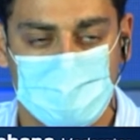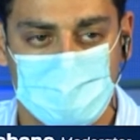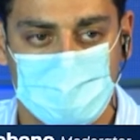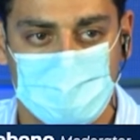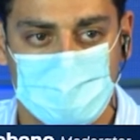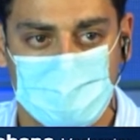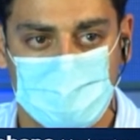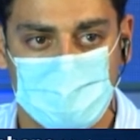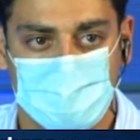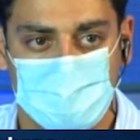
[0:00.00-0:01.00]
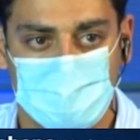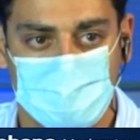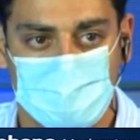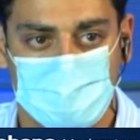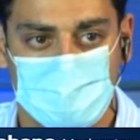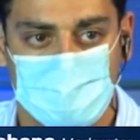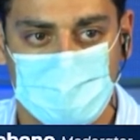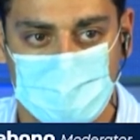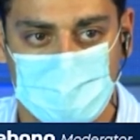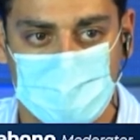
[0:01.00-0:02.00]

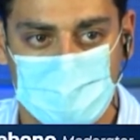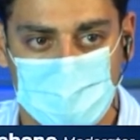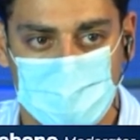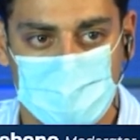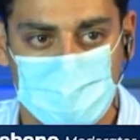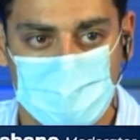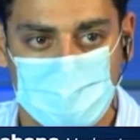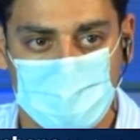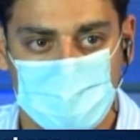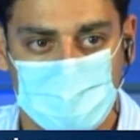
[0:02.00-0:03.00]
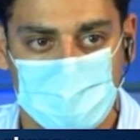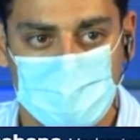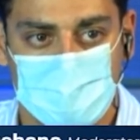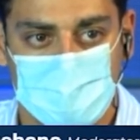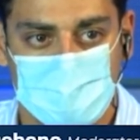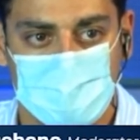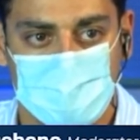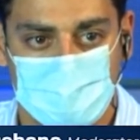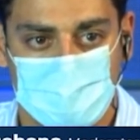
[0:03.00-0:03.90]
[no speech]